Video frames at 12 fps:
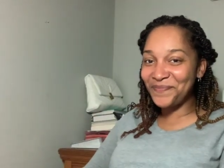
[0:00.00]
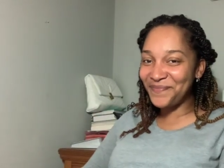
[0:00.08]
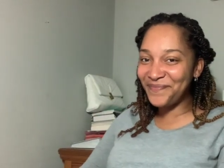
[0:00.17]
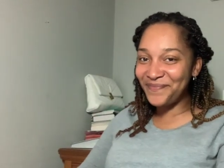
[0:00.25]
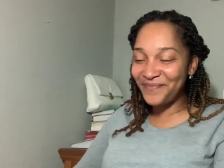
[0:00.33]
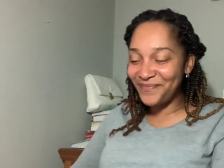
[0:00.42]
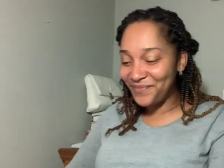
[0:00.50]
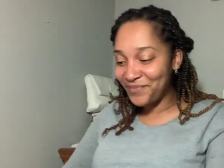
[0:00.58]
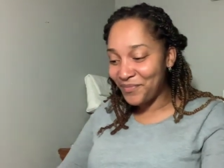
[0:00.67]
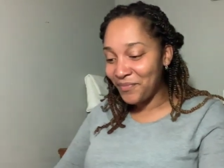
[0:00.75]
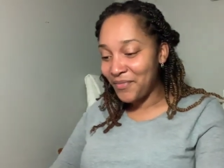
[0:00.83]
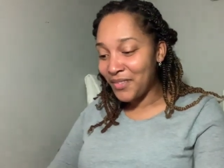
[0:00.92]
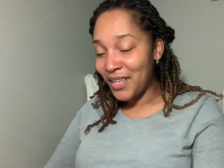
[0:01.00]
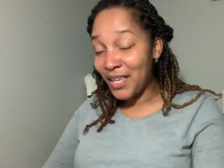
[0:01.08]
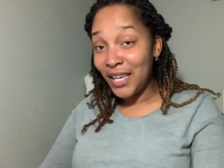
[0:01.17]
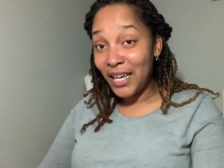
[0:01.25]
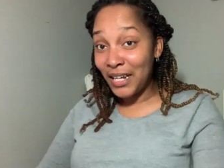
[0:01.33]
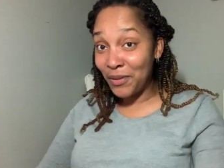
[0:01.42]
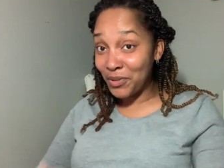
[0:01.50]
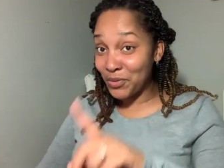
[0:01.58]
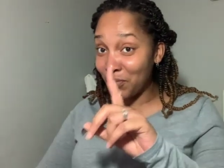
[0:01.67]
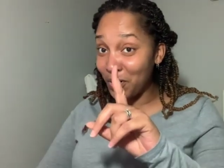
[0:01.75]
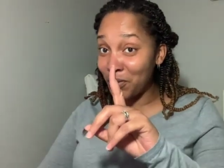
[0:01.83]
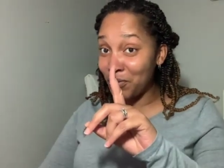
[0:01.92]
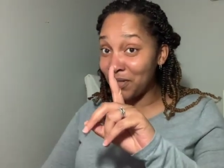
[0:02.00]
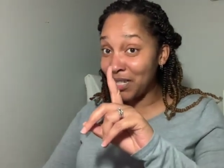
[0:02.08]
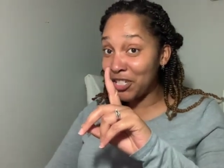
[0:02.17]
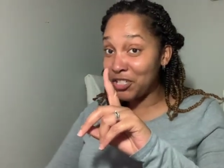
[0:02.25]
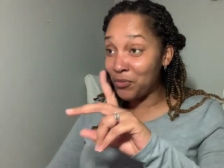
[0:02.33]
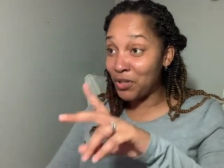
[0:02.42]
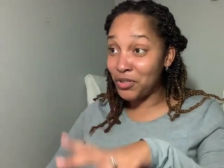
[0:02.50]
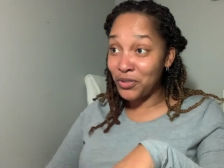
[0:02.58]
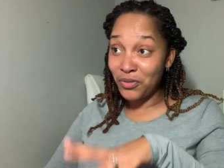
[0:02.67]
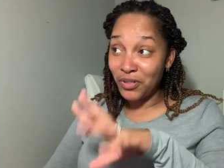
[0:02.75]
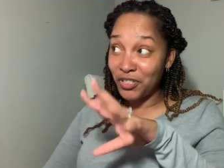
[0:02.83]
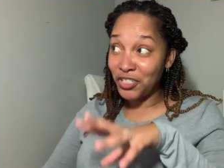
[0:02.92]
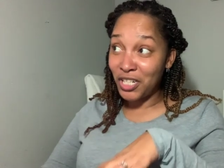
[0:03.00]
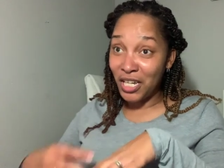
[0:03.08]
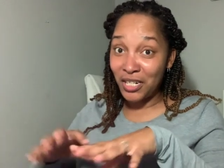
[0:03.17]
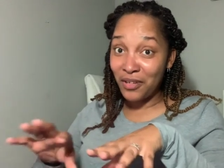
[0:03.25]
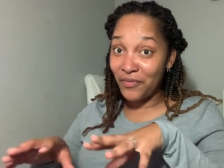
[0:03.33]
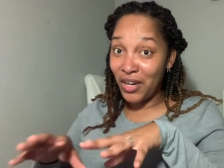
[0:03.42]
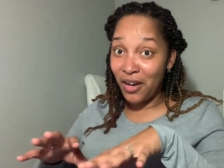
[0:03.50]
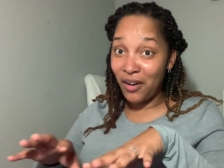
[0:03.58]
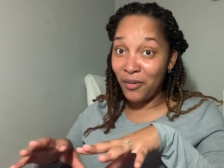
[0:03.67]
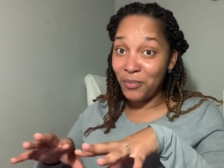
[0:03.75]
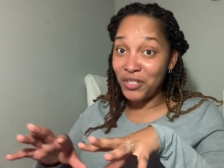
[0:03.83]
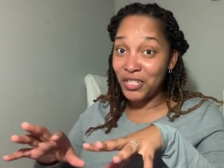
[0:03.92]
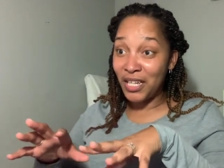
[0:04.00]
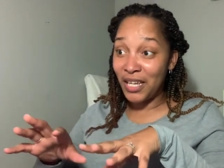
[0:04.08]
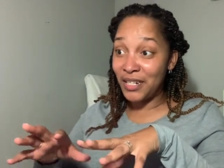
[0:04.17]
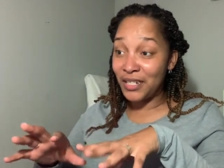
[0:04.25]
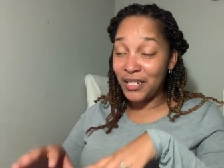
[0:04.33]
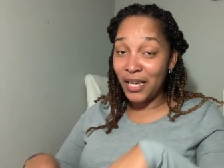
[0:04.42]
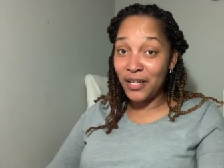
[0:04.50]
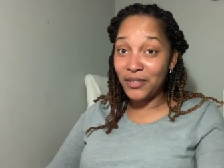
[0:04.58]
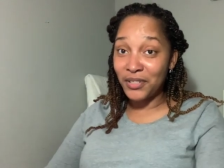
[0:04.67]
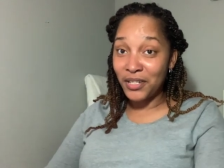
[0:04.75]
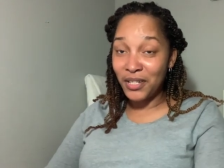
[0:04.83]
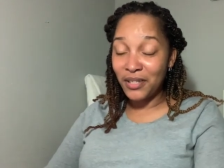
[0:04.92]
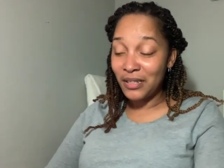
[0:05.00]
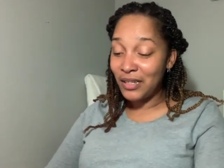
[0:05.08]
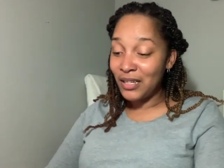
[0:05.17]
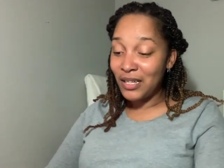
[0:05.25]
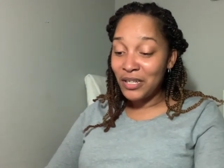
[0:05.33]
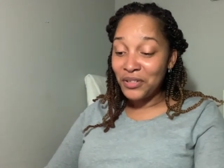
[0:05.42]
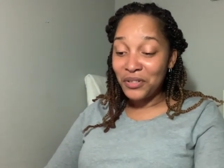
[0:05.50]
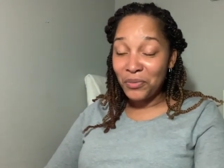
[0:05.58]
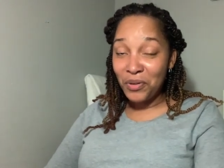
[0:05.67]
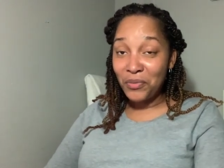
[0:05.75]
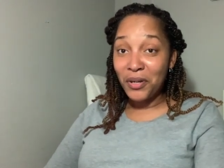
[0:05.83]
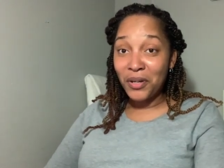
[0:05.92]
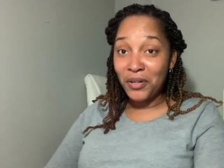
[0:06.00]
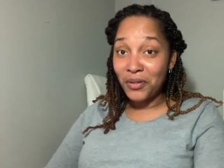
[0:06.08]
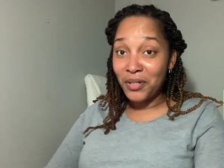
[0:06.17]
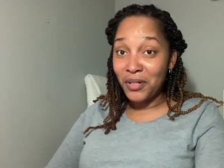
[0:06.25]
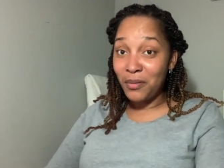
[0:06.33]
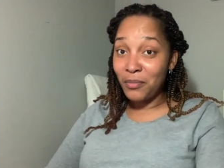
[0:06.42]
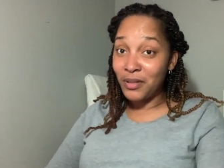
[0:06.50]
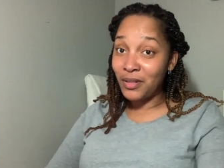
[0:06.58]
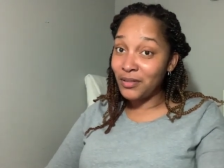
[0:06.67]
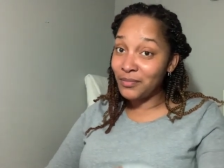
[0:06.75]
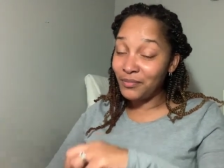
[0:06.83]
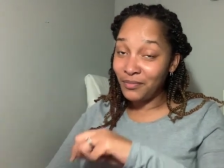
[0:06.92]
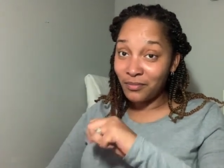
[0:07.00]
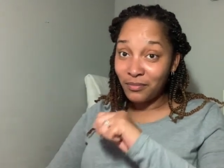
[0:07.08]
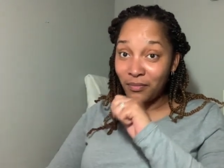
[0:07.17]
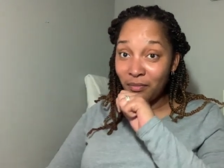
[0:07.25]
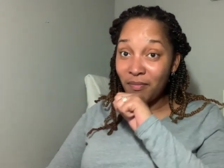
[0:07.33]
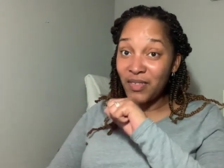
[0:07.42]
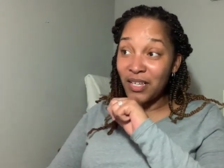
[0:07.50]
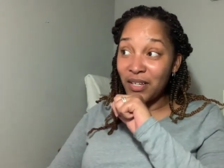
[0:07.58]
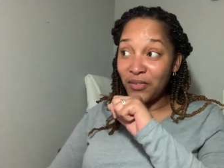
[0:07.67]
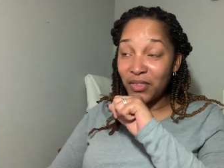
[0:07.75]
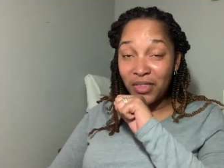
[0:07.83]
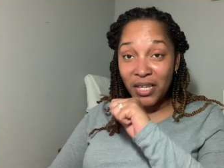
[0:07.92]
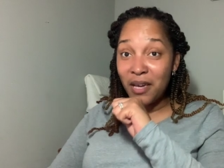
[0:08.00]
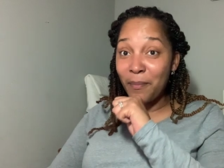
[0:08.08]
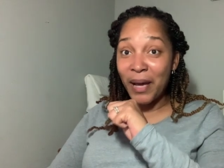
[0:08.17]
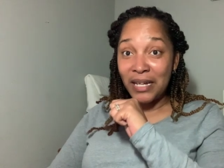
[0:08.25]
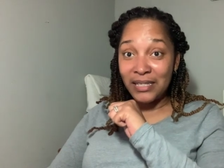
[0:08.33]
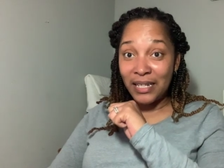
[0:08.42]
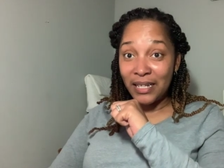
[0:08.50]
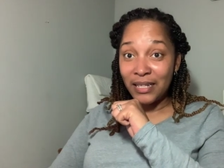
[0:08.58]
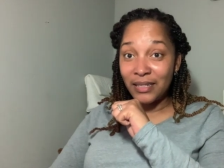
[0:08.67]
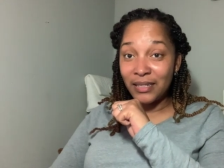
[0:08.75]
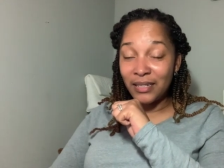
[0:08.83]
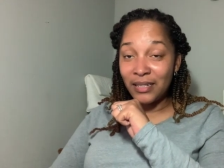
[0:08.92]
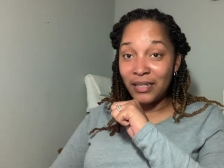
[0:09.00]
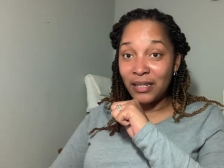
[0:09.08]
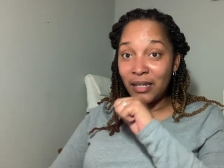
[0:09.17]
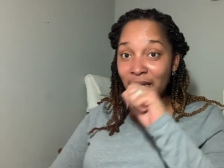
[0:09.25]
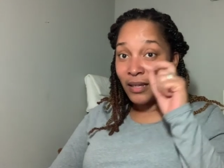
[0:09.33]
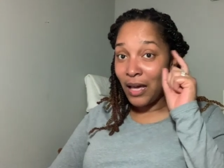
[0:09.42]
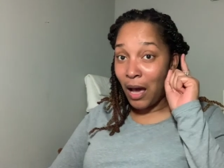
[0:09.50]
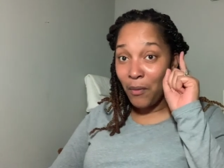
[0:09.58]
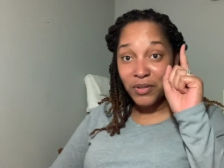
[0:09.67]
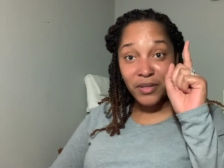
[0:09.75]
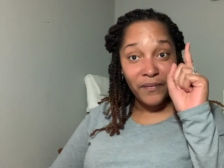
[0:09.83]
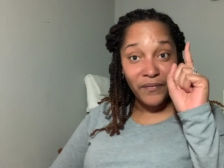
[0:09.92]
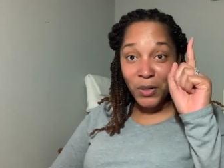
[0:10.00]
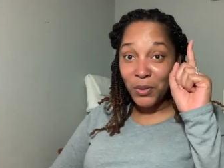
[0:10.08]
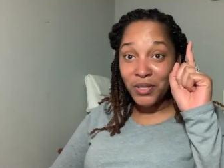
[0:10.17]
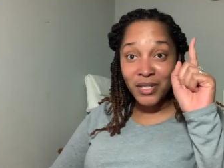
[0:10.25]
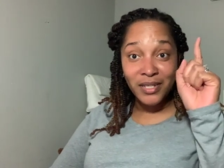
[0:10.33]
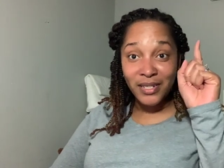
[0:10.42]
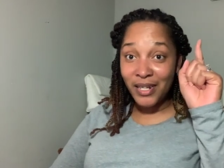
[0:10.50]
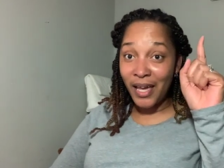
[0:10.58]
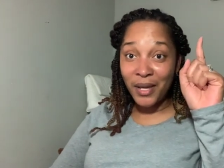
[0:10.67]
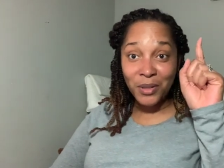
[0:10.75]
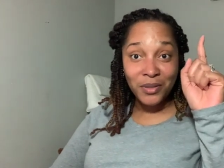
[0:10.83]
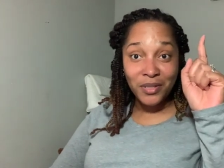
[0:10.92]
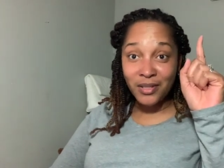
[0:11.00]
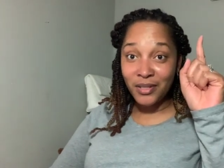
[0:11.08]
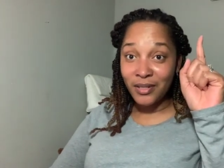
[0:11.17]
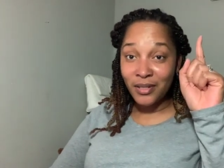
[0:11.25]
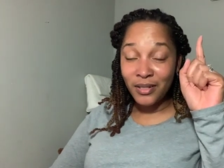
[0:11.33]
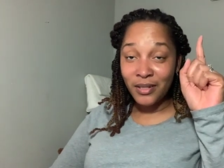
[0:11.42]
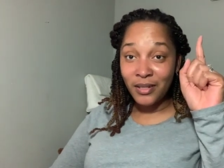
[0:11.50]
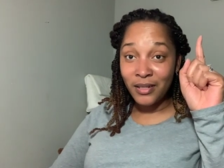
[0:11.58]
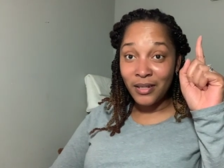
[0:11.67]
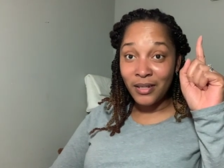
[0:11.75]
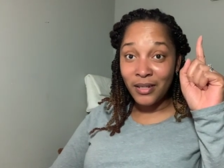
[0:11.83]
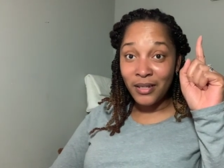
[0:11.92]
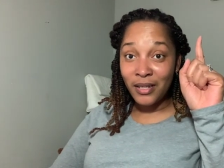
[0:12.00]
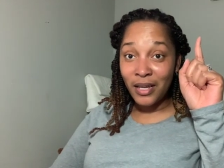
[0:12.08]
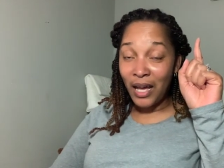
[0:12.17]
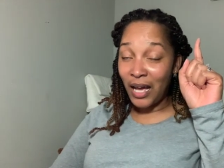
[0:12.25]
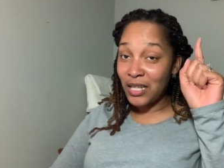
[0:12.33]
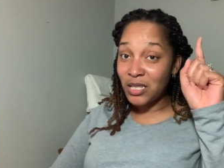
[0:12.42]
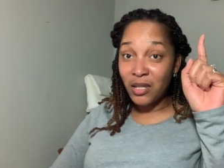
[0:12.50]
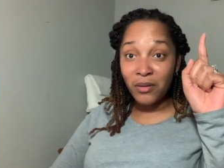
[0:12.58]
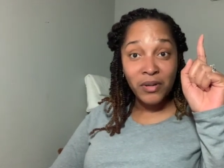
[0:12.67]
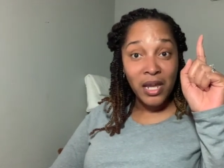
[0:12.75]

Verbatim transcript: and it was one who said she wanted to do it because she ain't involved, but she hadn't denounced yet. So we working on her. But think about that. I was the first to denounce. I told